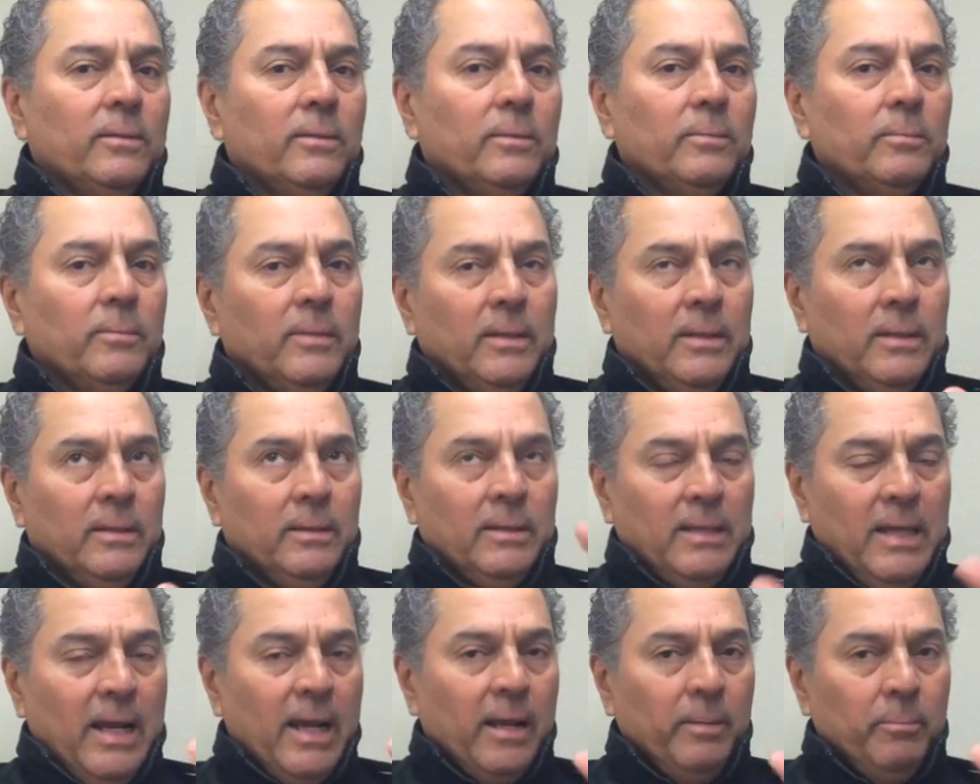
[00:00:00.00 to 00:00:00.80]
in
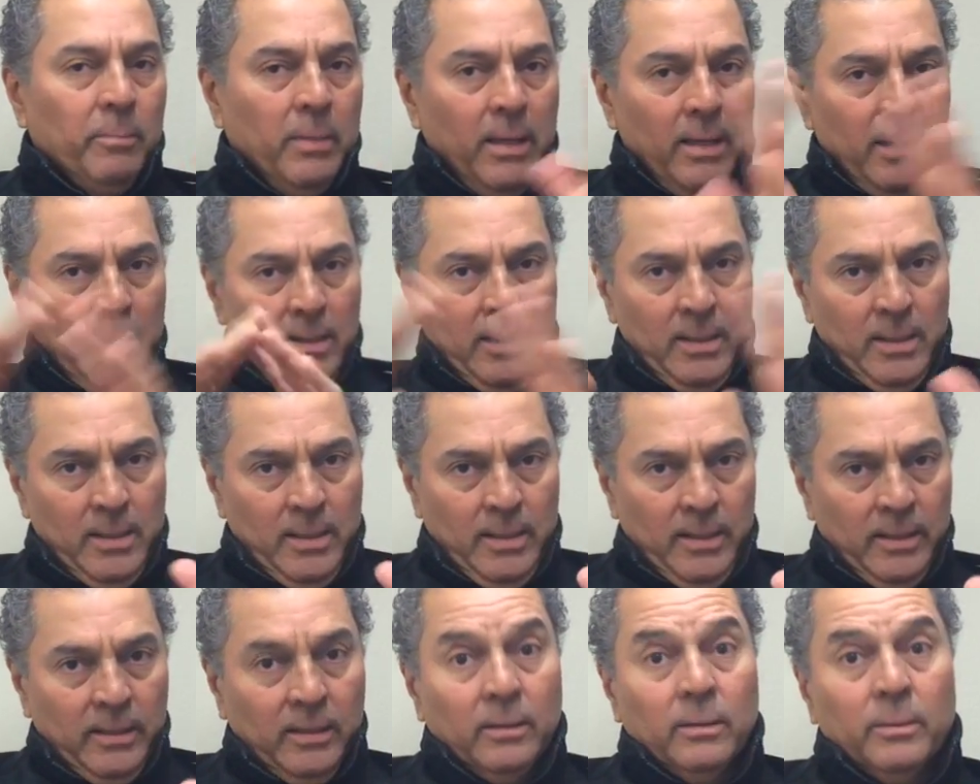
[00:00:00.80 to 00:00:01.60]
time,
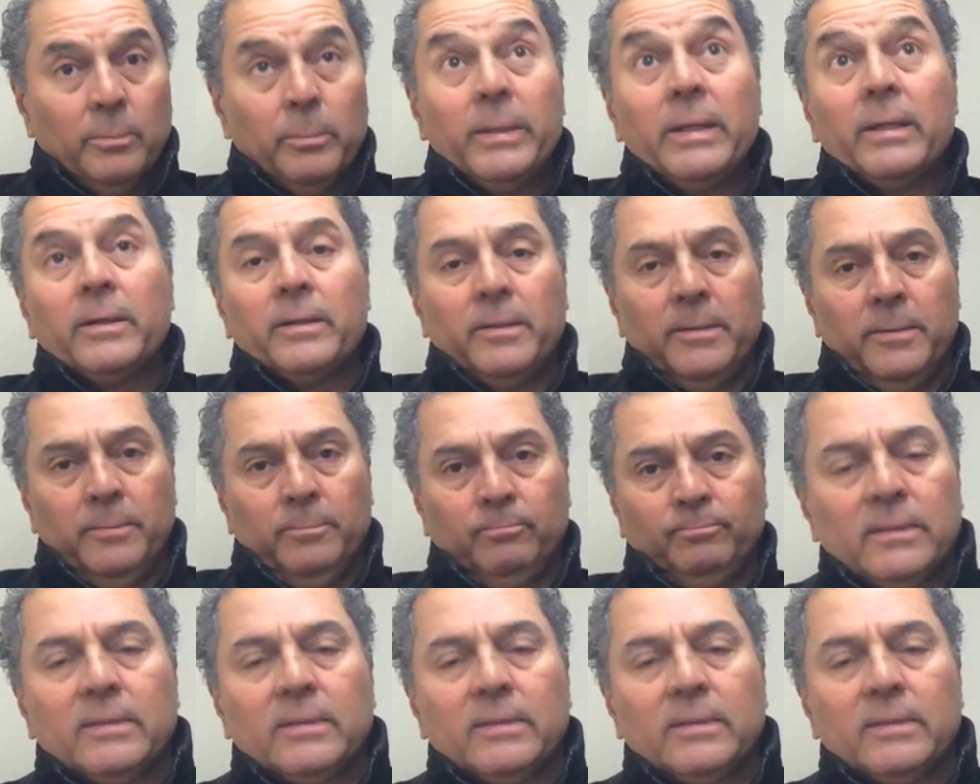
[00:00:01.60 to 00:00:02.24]
in the meter.